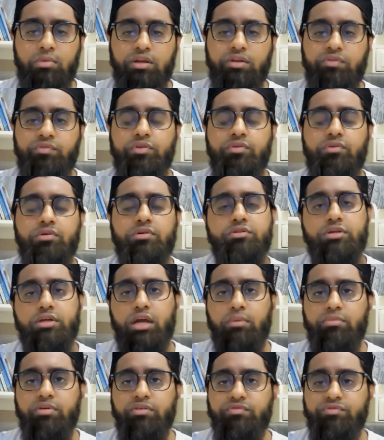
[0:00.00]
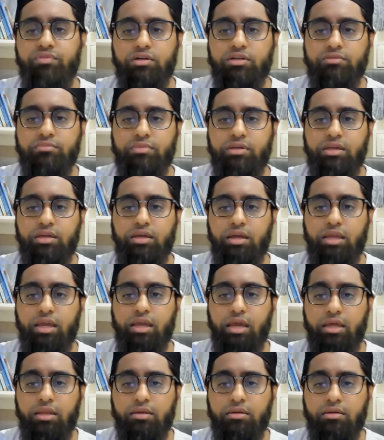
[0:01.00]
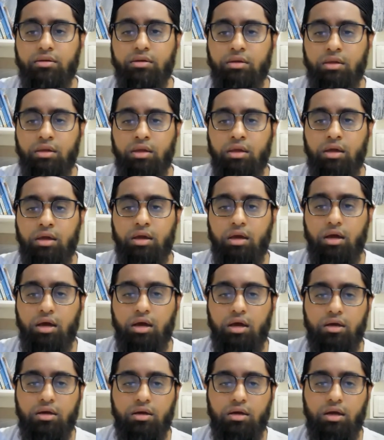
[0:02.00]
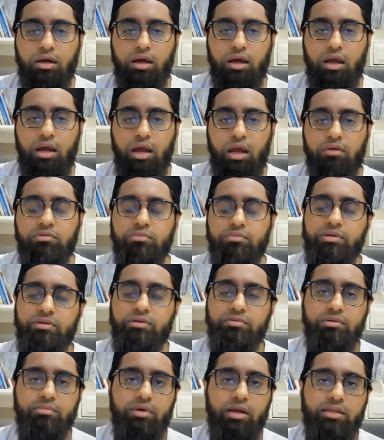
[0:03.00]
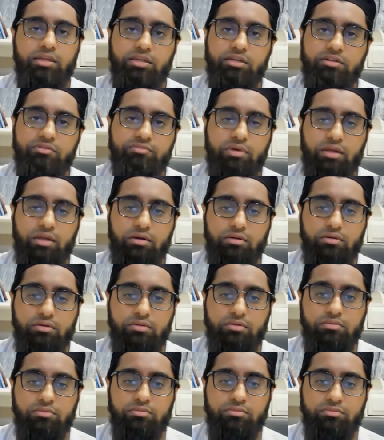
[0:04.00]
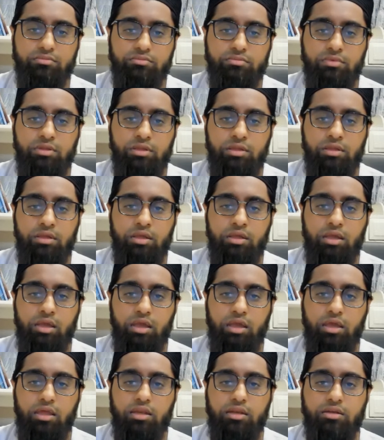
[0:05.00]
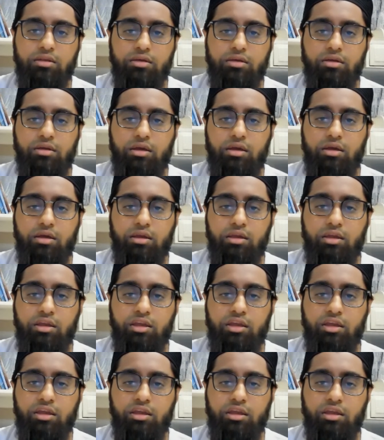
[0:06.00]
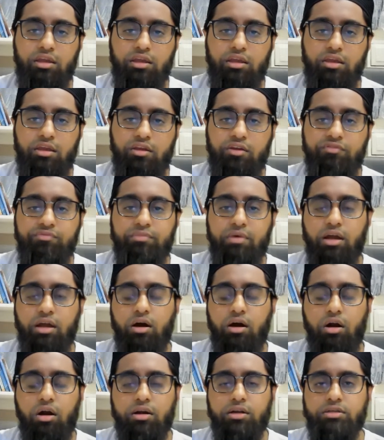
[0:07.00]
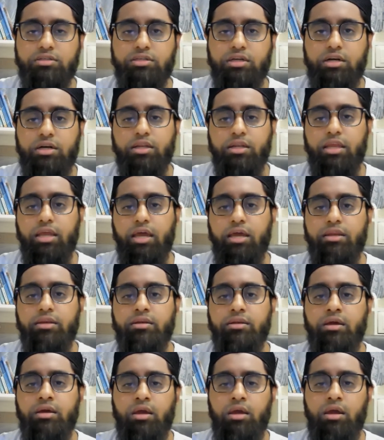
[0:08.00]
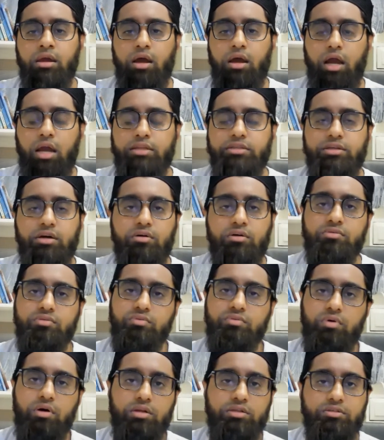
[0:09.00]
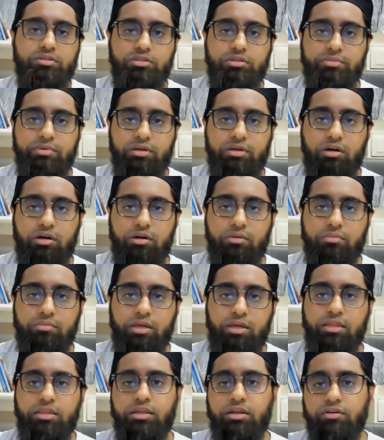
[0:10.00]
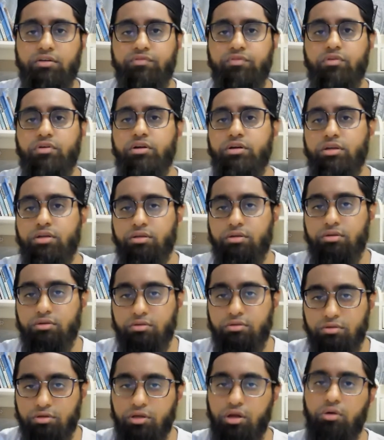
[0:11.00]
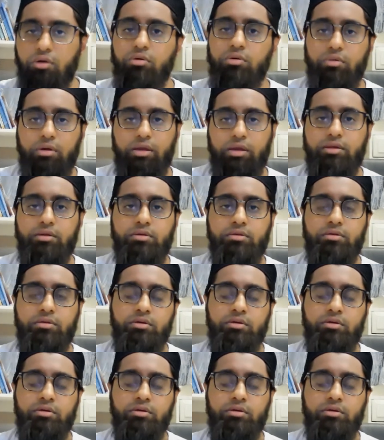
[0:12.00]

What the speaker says: but if you were to come in front of me again, I will be reminded of my uncle. And if my heart is hurt again, I don't want you to be harmed, and therefore go away.